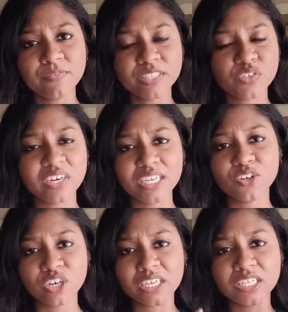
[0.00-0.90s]
if it's really
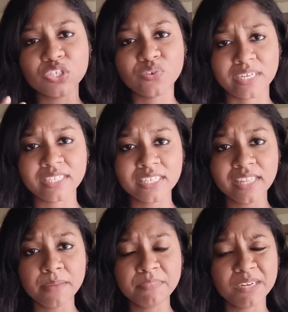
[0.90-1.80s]
not interesting
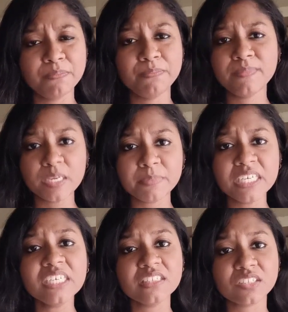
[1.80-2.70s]
them, then
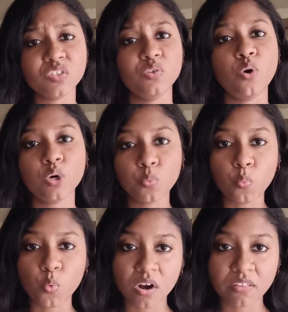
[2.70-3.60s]
maybe it's not
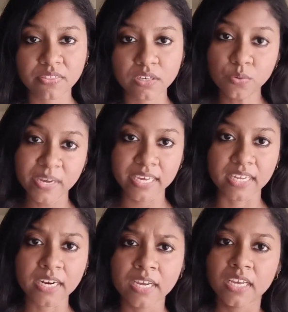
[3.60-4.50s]
worth doing it.